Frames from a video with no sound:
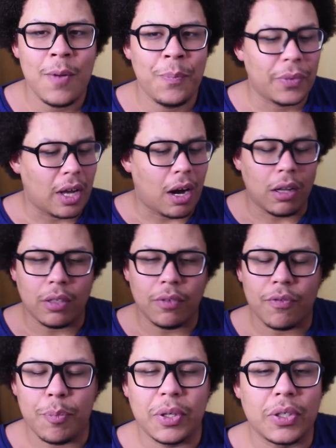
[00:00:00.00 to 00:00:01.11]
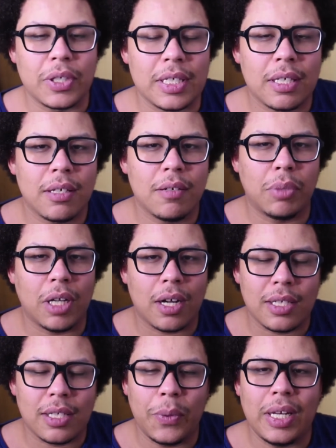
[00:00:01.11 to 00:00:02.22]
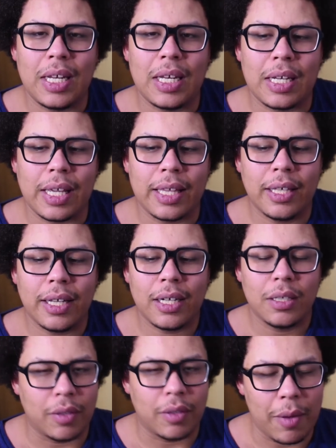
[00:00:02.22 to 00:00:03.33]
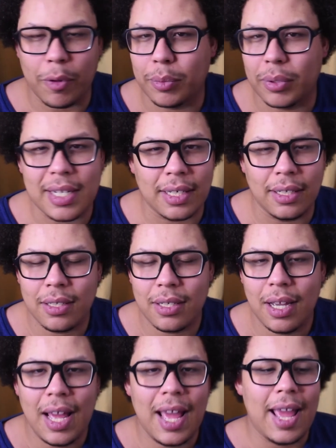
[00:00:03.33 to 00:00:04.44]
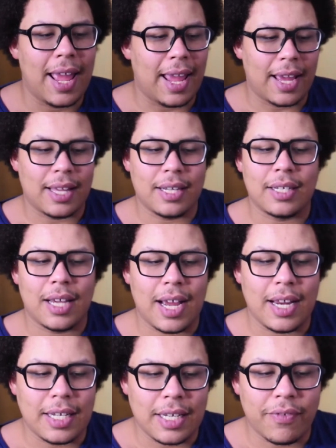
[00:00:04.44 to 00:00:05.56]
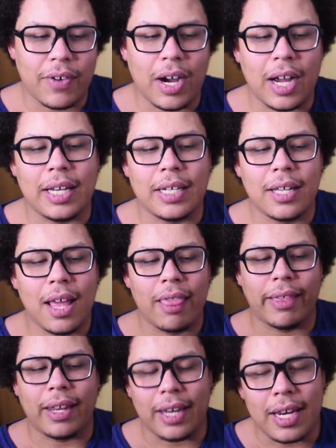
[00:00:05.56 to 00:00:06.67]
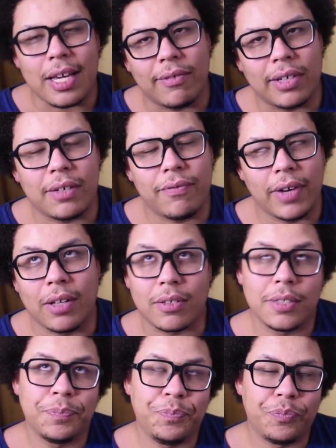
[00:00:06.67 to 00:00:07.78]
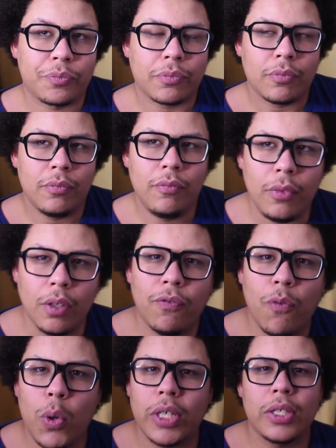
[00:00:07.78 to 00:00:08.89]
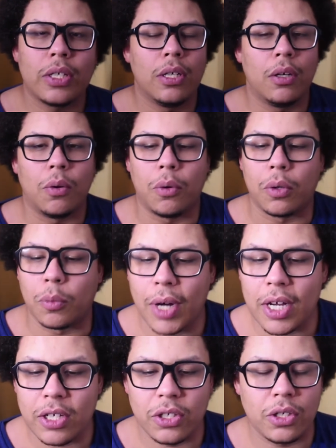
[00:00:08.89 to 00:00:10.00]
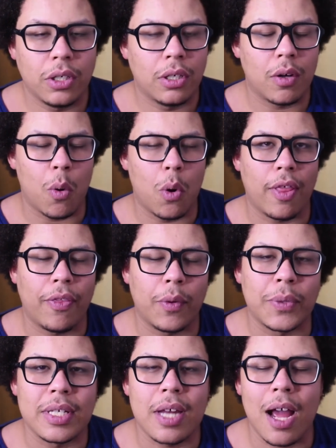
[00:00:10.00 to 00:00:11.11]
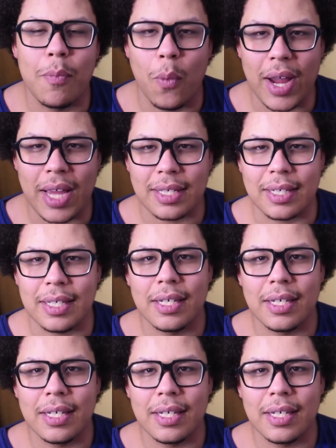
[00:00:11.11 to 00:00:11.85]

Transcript: all of the building blocks that we needed to get there, they were present. And I didn't find that any of it felt forced or rushed, or that there was time wasted.